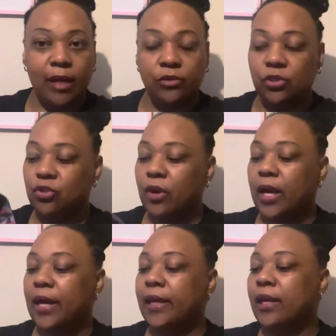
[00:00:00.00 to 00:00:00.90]
out to
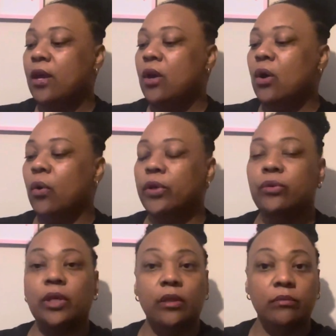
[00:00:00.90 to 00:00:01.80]
dry. Or you
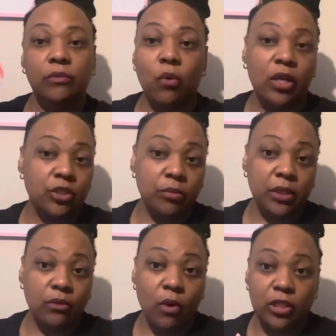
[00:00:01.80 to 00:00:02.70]
can wash them
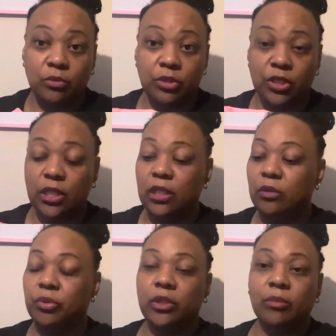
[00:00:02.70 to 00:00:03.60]
in the washing
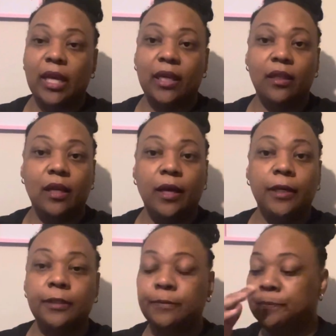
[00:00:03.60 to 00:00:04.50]
machine, put them like in
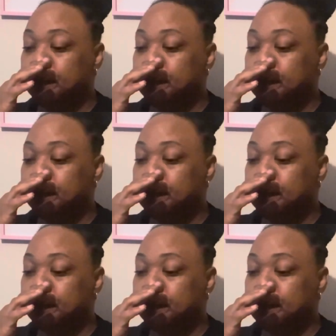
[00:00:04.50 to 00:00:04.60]
a